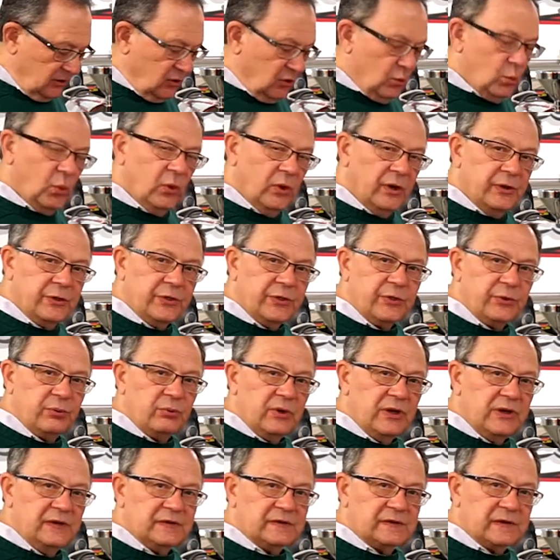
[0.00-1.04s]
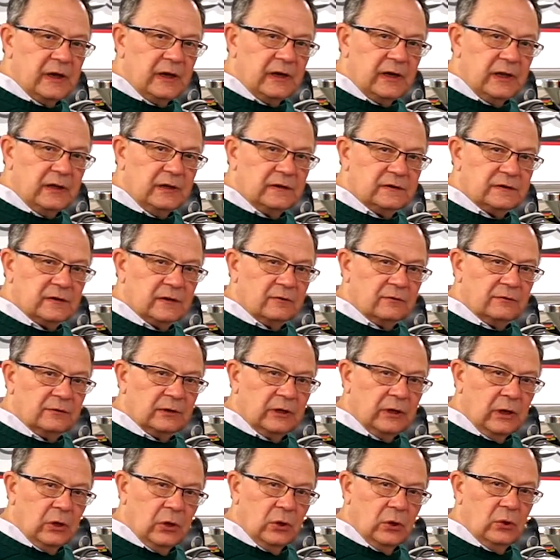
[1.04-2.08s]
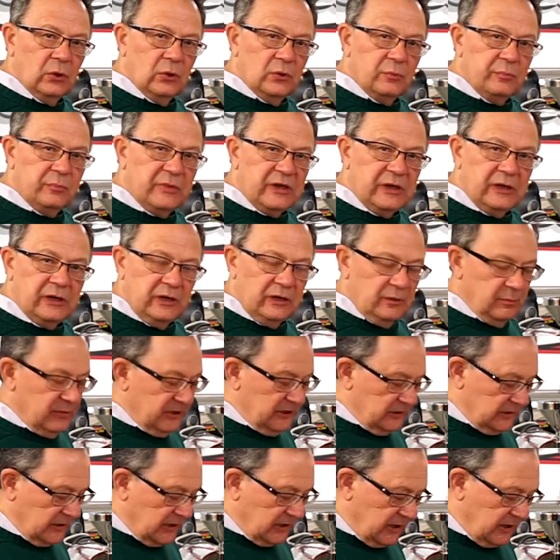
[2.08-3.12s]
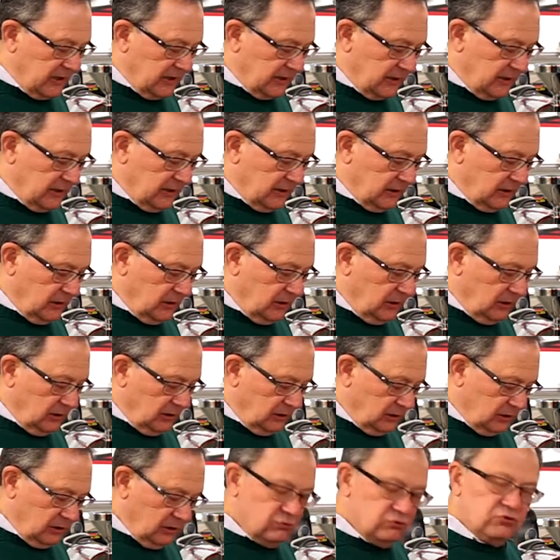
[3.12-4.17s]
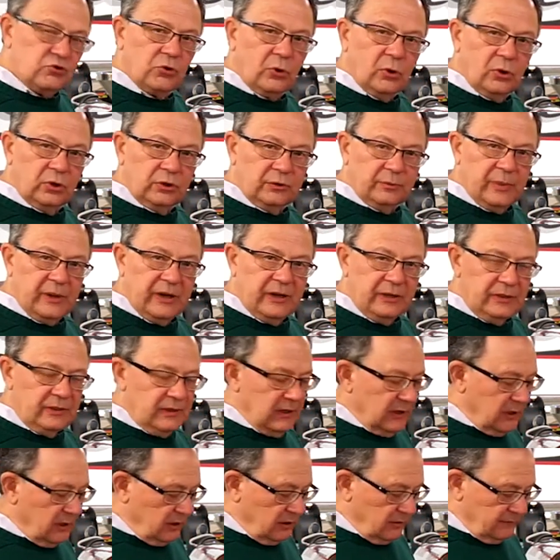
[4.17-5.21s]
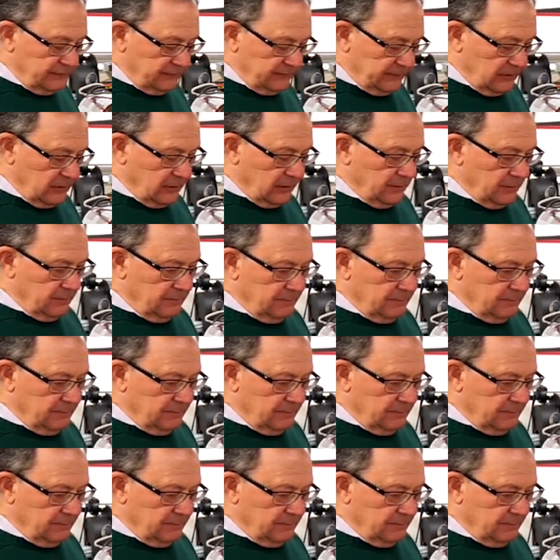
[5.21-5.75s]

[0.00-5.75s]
with 3 settings of low, medium, and high controlled by the airflow.